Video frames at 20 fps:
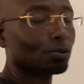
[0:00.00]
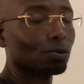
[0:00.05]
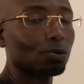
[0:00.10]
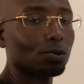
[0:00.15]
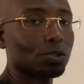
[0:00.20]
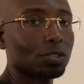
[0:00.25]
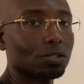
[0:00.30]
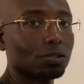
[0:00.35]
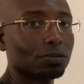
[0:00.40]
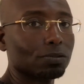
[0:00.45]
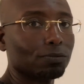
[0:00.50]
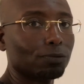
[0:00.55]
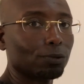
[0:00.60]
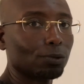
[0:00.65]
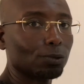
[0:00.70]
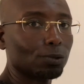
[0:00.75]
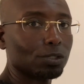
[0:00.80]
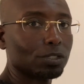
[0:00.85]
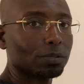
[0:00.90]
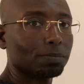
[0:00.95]
those
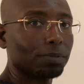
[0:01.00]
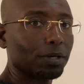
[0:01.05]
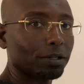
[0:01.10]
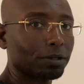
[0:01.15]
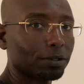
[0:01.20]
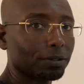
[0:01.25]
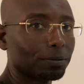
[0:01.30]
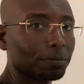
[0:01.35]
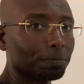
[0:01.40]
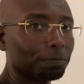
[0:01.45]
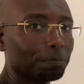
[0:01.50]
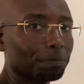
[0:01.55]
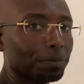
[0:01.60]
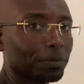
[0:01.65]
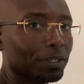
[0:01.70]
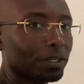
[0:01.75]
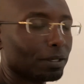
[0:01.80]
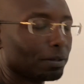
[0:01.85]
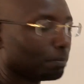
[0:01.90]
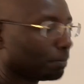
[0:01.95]
fruits better.
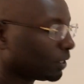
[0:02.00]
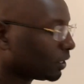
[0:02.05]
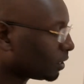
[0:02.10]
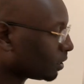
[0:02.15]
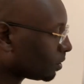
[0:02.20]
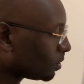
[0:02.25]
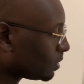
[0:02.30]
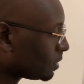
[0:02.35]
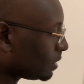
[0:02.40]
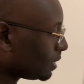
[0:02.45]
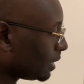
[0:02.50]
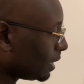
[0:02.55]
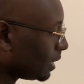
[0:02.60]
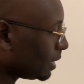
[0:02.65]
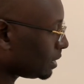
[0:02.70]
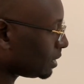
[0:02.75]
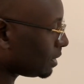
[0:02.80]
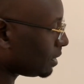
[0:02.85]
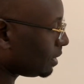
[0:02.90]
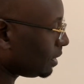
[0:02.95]
Because
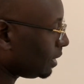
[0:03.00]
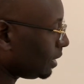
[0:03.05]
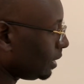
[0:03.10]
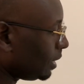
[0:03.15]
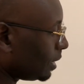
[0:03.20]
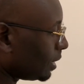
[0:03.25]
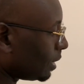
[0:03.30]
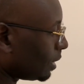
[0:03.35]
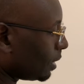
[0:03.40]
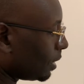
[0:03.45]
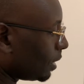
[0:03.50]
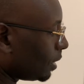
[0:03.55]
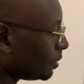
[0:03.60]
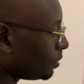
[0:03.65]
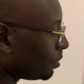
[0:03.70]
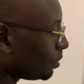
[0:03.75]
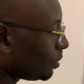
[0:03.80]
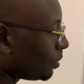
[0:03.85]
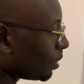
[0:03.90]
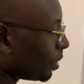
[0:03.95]
it's the
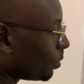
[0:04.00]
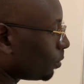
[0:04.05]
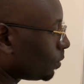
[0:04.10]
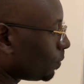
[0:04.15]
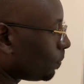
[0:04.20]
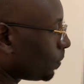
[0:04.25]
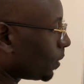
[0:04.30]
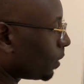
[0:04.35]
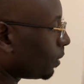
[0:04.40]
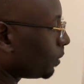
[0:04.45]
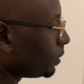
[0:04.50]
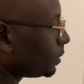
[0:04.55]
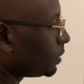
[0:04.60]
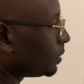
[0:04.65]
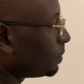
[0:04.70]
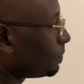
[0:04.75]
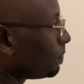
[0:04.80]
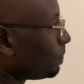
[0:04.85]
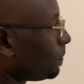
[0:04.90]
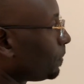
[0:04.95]
underground part
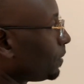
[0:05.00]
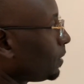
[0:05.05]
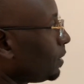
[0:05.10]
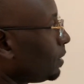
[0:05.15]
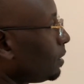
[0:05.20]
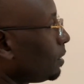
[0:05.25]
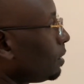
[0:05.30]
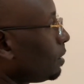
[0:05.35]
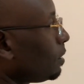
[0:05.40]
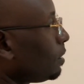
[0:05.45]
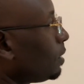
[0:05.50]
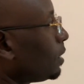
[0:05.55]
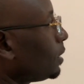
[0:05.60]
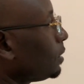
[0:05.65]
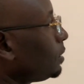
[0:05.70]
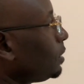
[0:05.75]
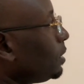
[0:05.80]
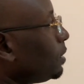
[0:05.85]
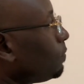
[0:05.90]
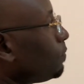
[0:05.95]

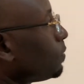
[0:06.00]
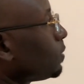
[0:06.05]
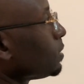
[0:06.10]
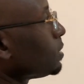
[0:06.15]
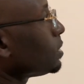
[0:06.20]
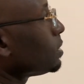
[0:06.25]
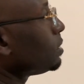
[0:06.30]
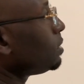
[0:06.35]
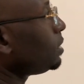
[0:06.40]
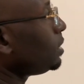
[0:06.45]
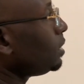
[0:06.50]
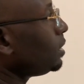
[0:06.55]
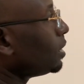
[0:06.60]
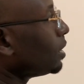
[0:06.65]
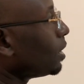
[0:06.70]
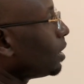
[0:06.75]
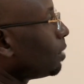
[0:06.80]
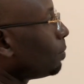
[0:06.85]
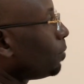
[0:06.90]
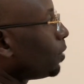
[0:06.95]
that gives us the
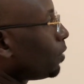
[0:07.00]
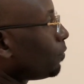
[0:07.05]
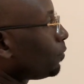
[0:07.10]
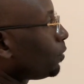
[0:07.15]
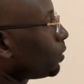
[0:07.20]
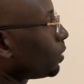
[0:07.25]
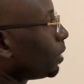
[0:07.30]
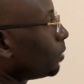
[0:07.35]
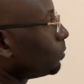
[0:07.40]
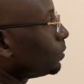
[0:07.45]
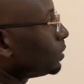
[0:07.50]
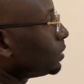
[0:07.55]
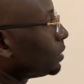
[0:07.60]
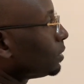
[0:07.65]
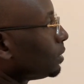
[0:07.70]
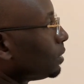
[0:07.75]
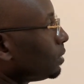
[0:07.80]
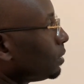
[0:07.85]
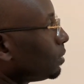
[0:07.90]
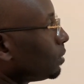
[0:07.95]
above ground
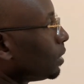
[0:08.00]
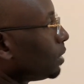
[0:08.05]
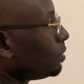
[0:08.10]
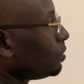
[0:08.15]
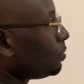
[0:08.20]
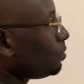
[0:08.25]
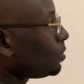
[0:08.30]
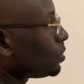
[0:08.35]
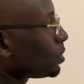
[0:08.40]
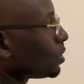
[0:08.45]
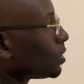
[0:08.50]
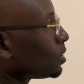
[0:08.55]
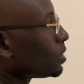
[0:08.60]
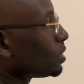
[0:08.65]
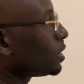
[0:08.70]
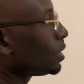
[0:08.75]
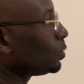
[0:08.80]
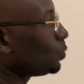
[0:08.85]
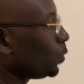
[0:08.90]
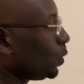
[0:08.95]
and the results
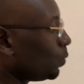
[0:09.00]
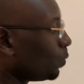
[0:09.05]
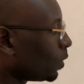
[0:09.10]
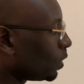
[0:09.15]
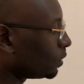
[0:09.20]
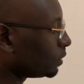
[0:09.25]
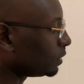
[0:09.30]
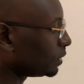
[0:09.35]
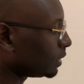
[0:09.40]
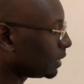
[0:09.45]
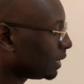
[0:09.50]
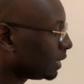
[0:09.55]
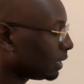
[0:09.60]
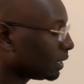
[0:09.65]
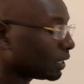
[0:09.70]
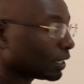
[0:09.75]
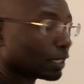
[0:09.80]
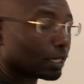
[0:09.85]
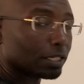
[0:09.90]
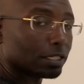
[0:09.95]
that we want.
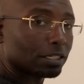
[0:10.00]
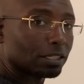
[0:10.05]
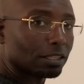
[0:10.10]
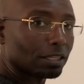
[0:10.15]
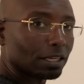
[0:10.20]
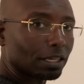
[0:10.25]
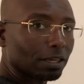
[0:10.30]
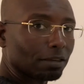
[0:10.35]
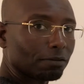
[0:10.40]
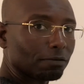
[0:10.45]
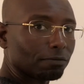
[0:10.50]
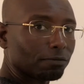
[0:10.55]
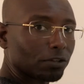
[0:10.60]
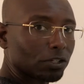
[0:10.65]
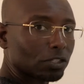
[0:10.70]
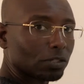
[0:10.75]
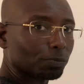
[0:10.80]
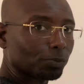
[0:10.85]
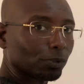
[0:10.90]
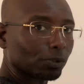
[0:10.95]
It's the
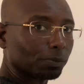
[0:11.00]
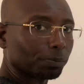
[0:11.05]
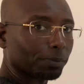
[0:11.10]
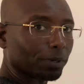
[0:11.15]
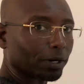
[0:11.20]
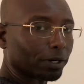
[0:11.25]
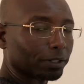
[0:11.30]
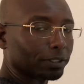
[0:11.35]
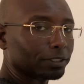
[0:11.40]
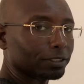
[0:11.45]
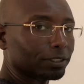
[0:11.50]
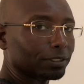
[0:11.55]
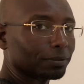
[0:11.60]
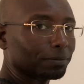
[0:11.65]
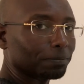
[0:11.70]
invisible part